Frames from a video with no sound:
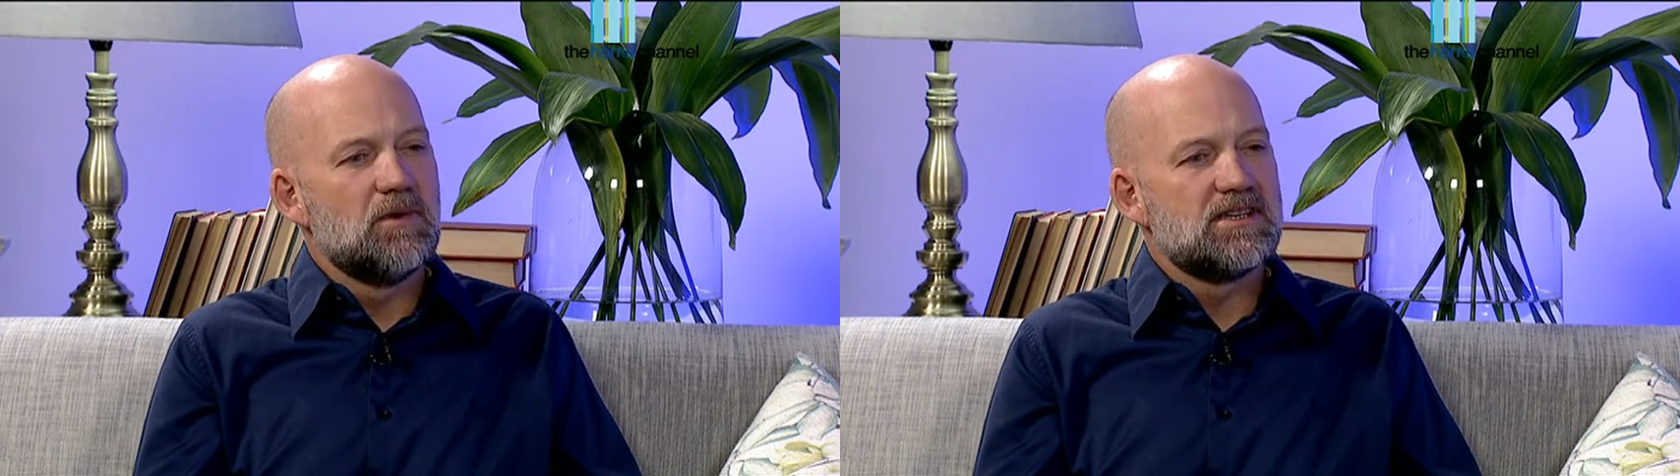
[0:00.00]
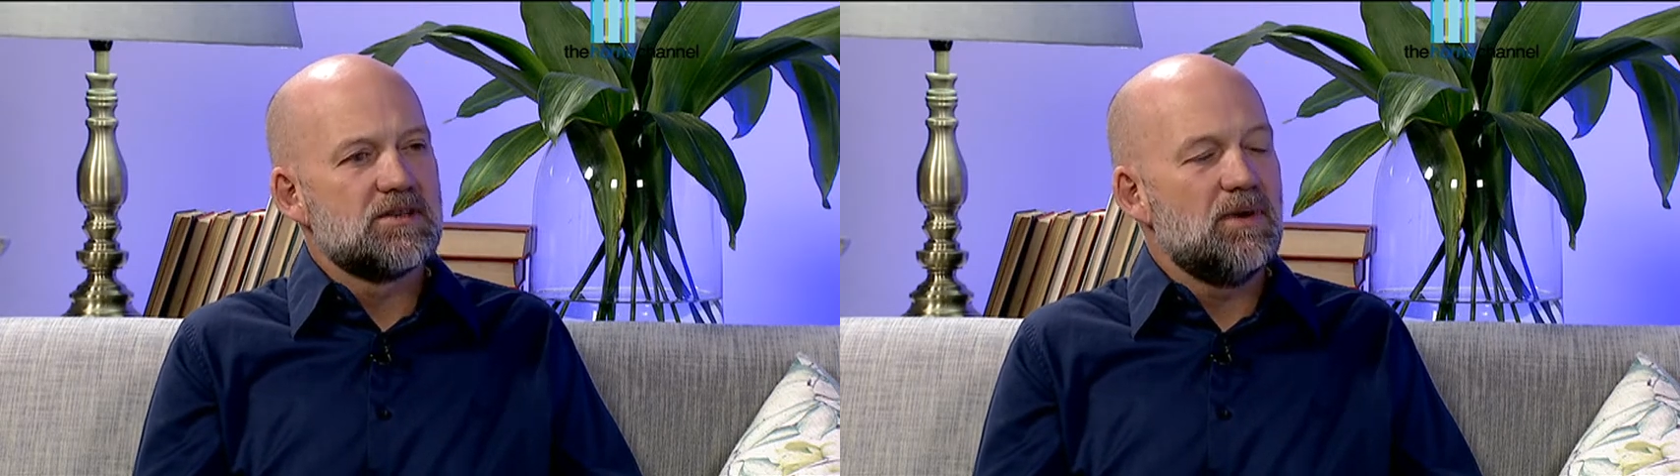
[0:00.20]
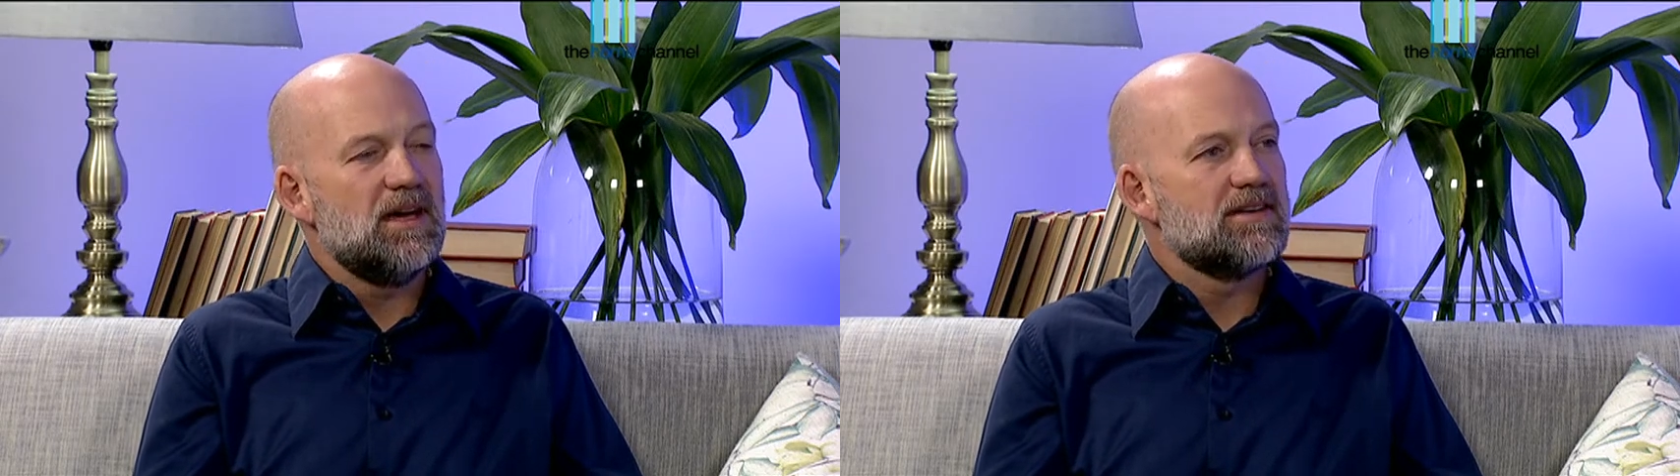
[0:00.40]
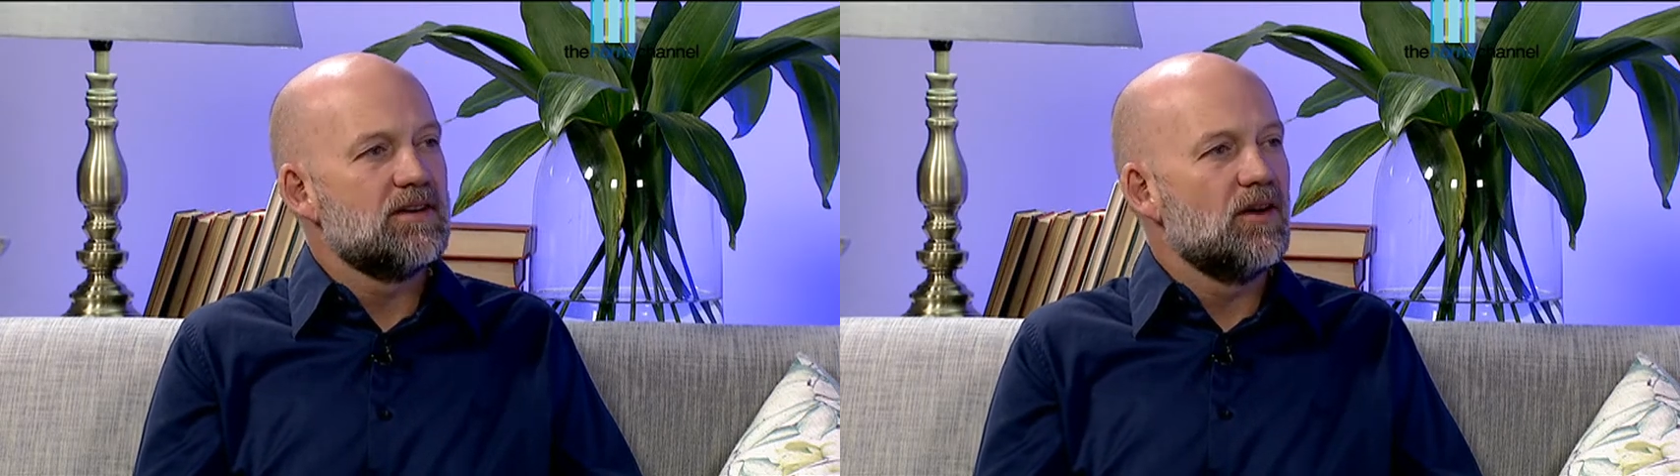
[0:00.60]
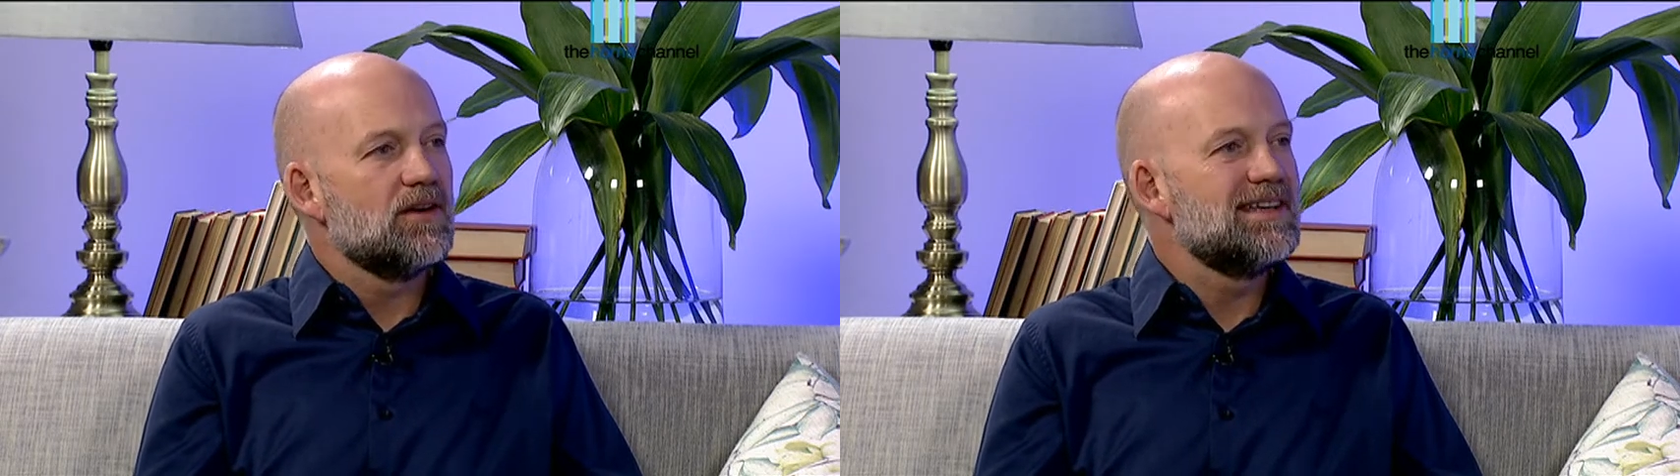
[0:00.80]
It's
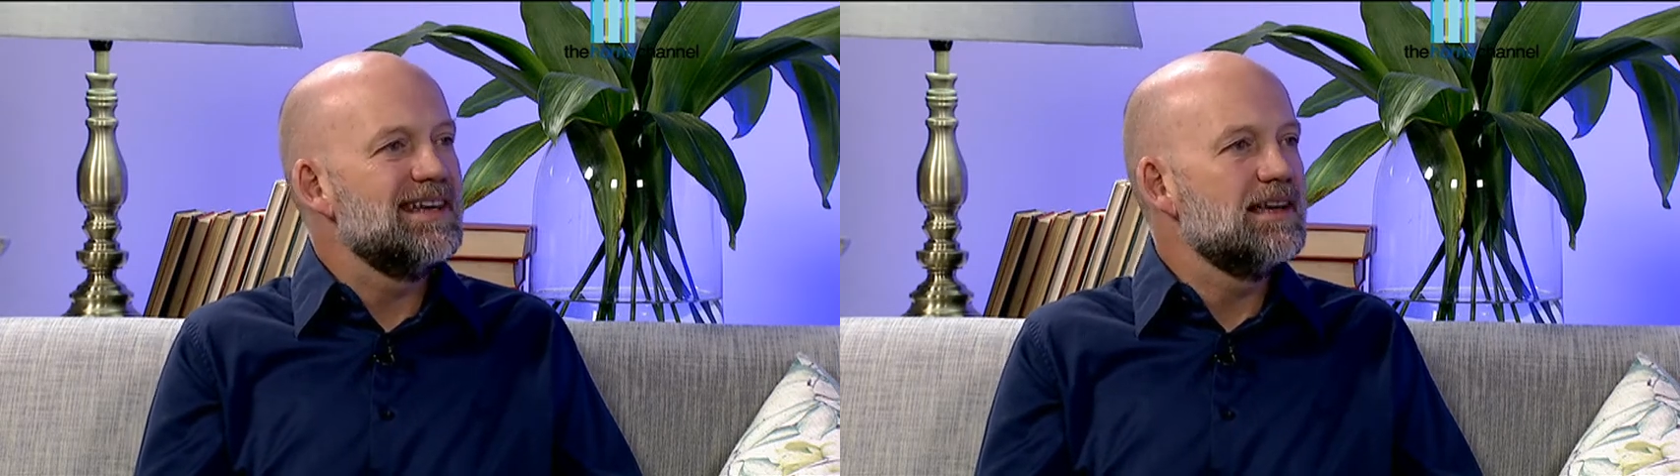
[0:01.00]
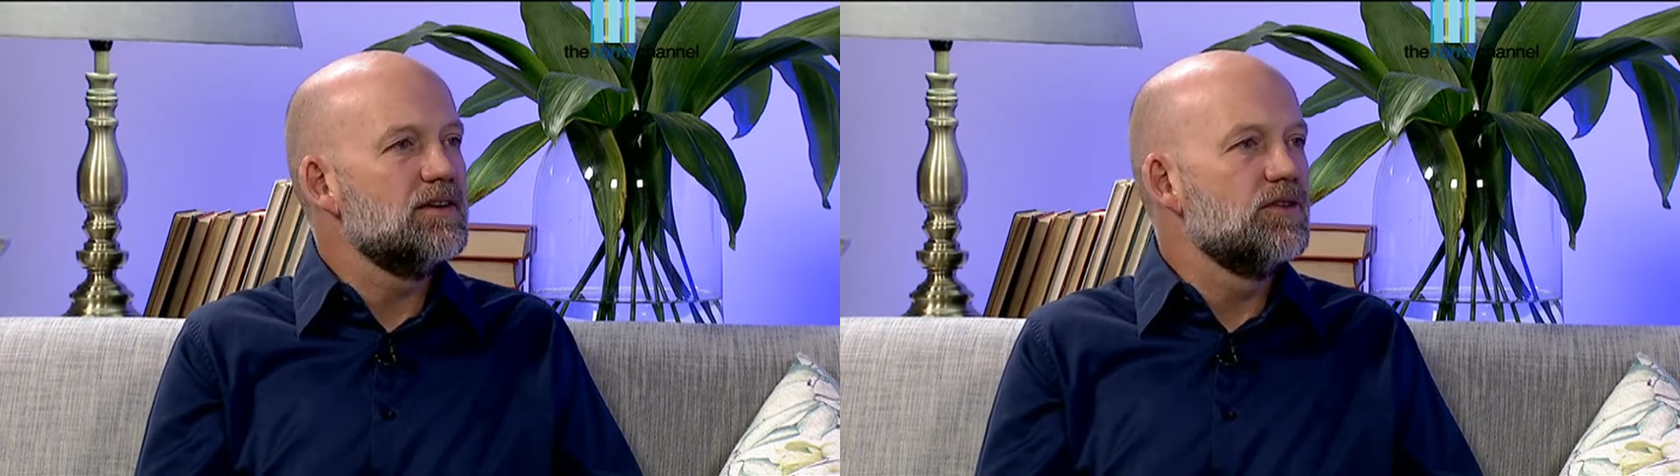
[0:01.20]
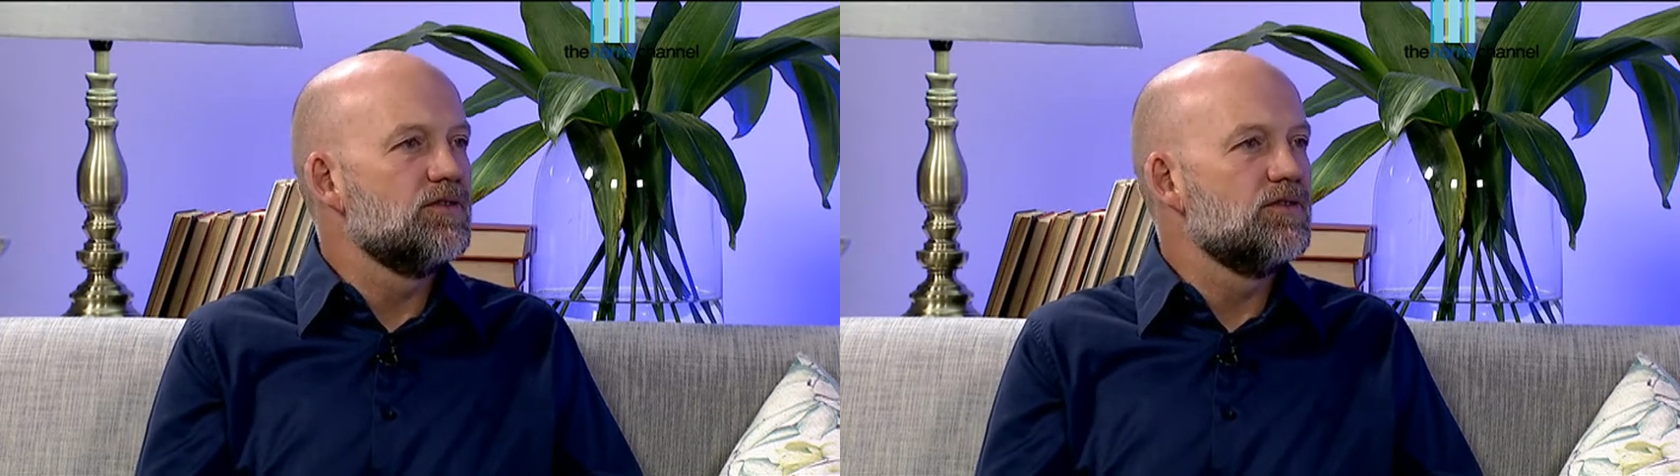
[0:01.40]
about not getting